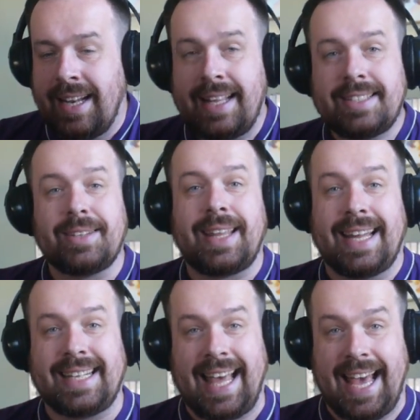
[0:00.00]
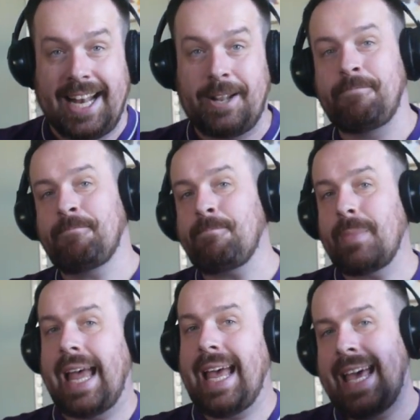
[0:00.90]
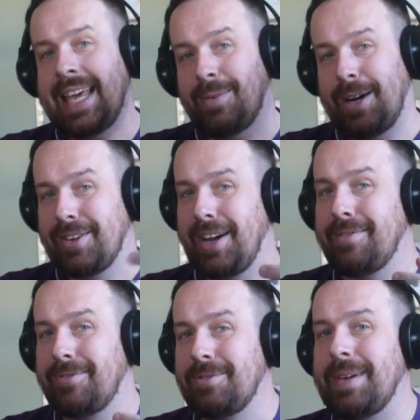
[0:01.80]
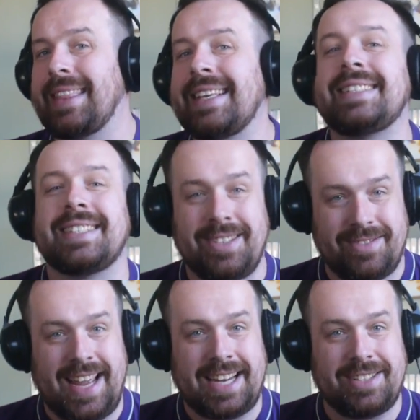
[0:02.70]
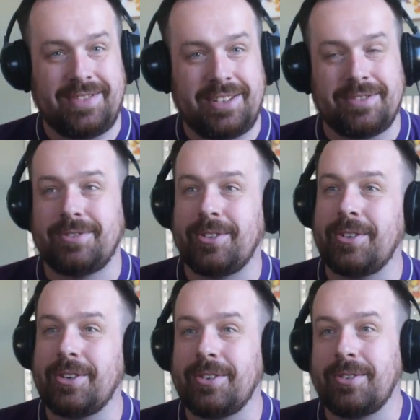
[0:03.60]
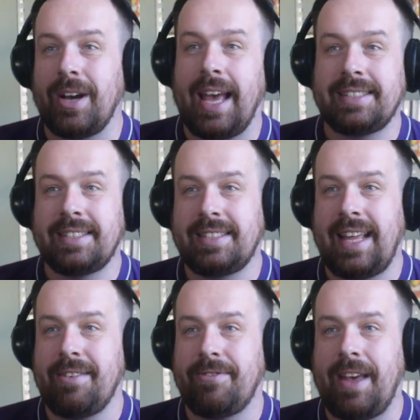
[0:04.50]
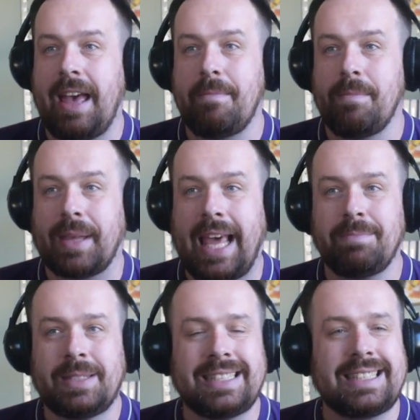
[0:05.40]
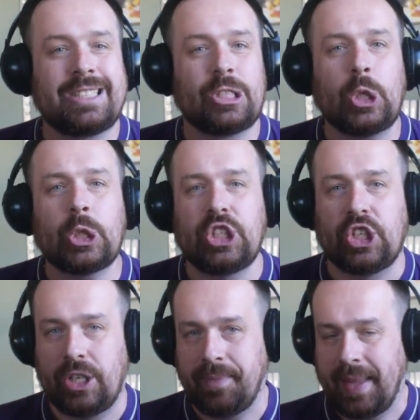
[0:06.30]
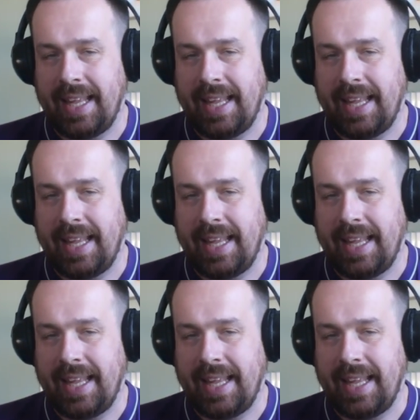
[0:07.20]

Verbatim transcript: Let's do that again. Hey, how are you? I am Vroom, and this is a new reaction video for you. SFM Captain's Daughter.